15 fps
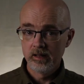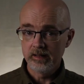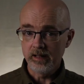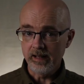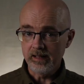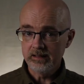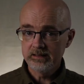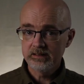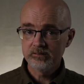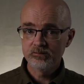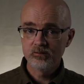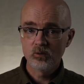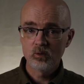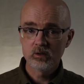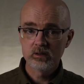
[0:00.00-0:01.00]
The LG
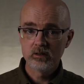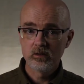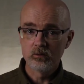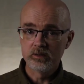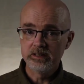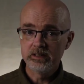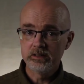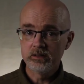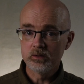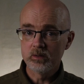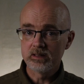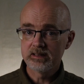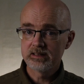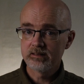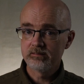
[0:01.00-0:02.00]

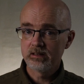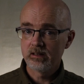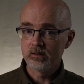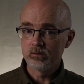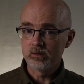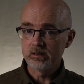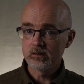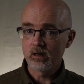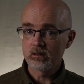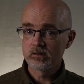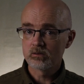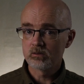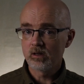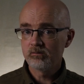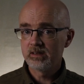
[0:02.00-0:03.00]
43UN73
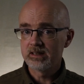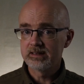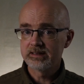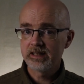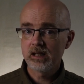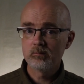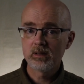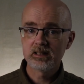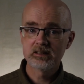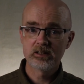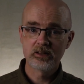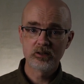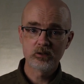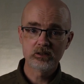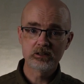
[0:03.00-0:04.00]
cost roughly the same as a
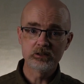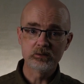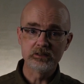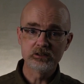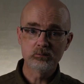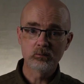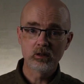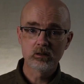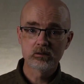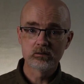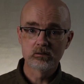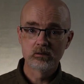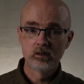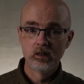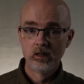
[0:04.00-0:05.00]
32-inch
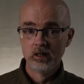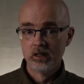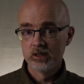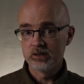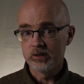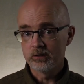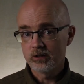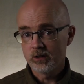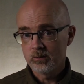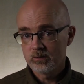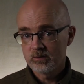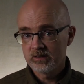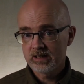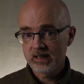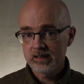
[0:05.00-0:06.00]
monitor, so in terms
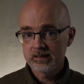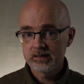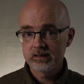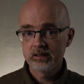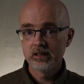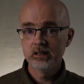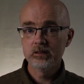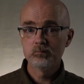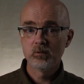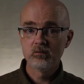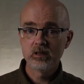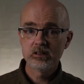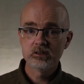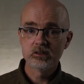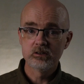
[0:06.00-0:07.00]
of size, it
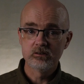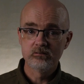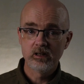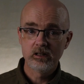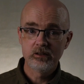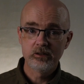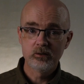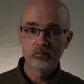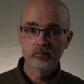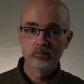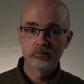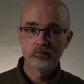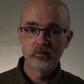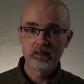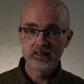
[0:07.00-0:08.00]
provides a good value.
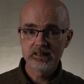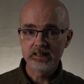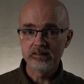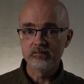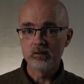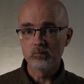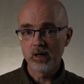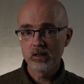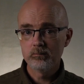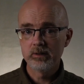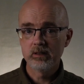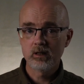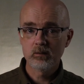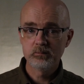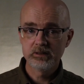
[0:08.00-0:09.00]
This TV might be
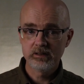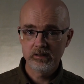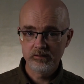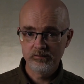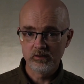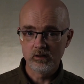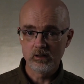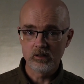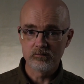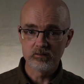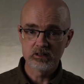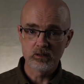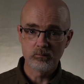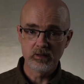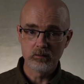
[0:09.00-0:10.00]
an option if you're looking for
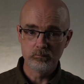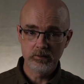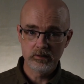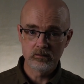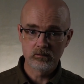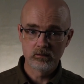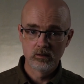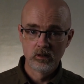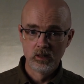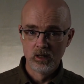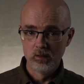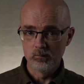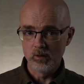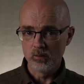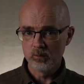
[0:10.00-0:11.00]
something bigger.
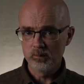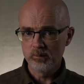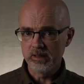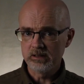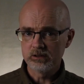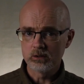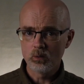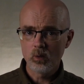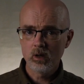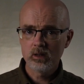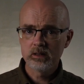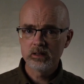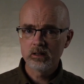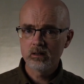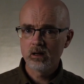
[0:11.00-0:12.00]
Both picture
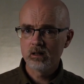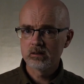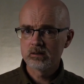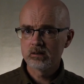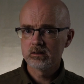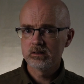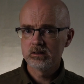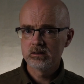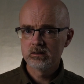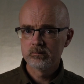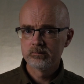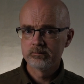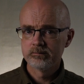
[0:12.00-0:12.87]
quality and colors are good.